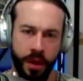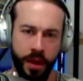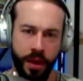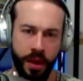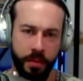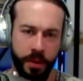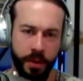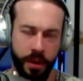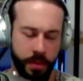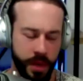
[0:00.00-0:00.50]

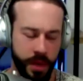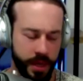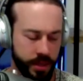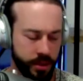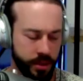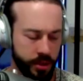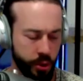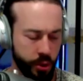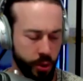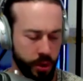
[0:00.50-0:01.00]
Yeah, I mean, it makes
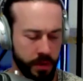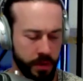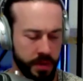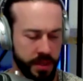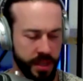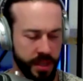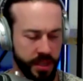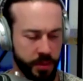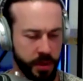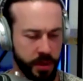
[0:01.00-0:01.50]
intuitive
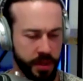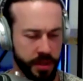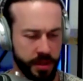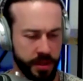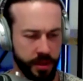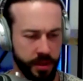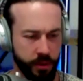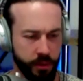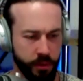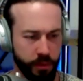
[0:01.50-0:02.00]
sense
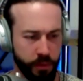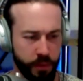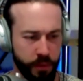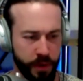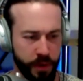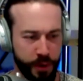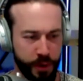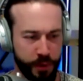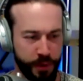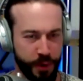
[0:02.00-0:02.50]
because you know,
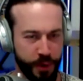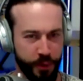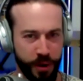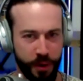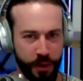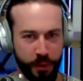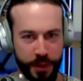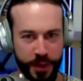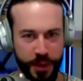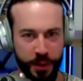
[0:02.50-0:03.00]
very very
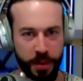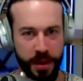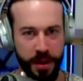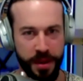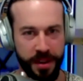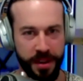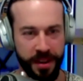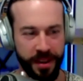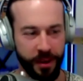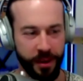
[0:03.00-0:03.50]
roughly
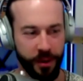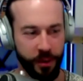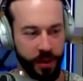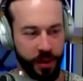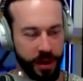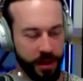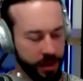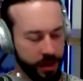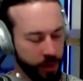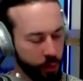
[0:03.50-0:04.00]
speaking,
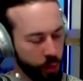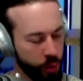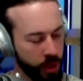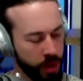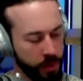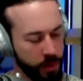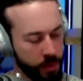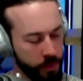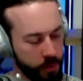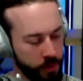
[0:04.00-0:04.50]
right? Like
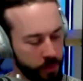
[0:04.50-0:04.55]
we